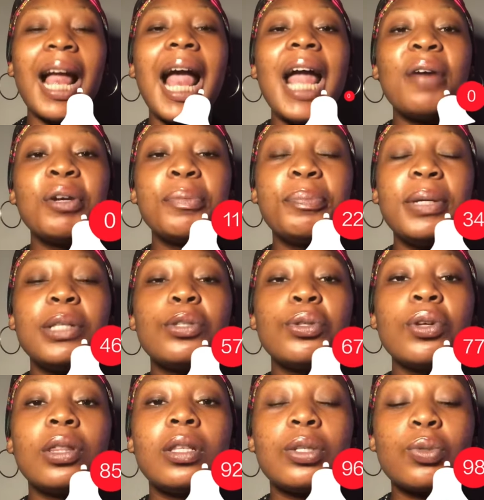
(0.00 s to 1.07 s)
I repeat,
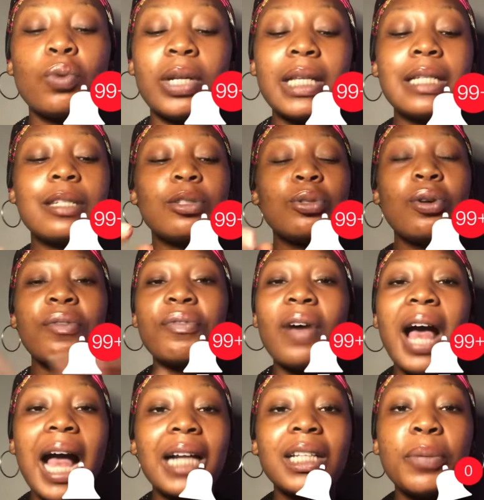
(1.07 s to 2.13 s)
not this one. It is not
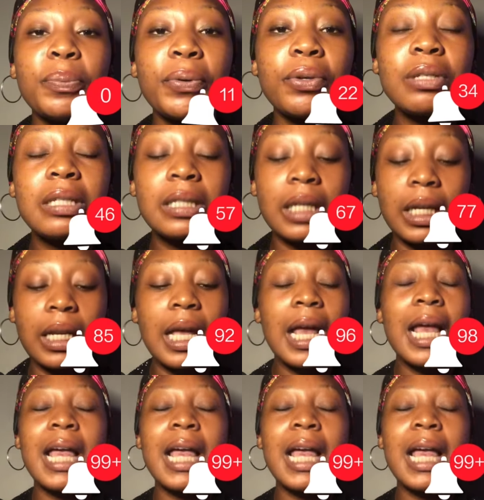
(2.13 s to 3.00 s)
for acne prone skin.